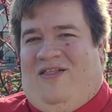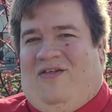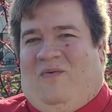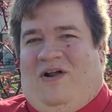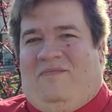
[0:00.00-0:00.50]

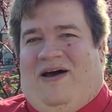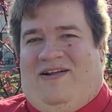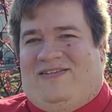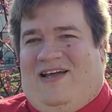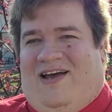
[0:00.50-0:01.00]
the one about
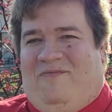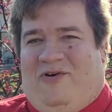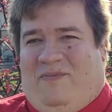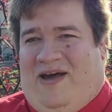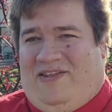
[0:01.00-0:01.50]
his time
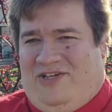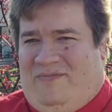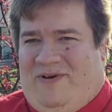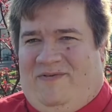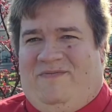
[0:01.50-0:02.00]
with
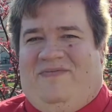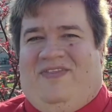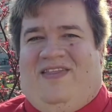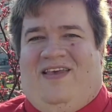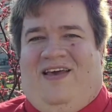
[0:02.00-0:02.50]
Bathsheba
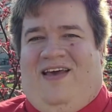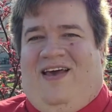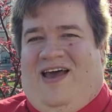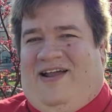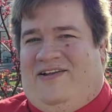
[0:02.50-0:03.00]

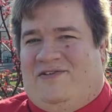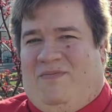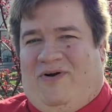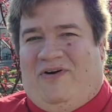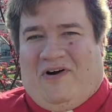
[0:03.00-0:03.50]
and his
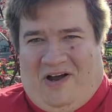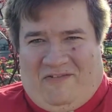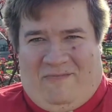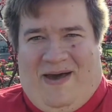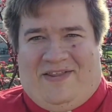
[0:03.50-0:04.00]
murder
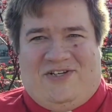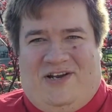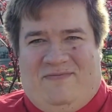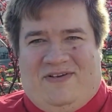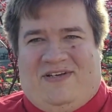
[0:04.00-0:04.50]
of
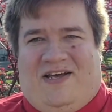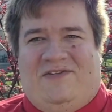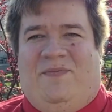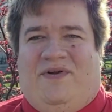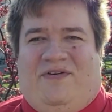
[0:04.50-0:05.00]
Bathsheba's
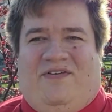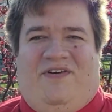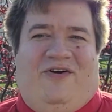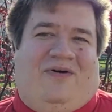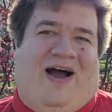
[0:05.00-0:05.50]
husband,
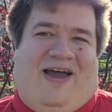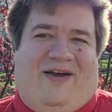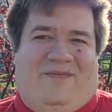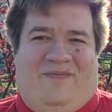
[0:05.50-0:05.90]
Uriah.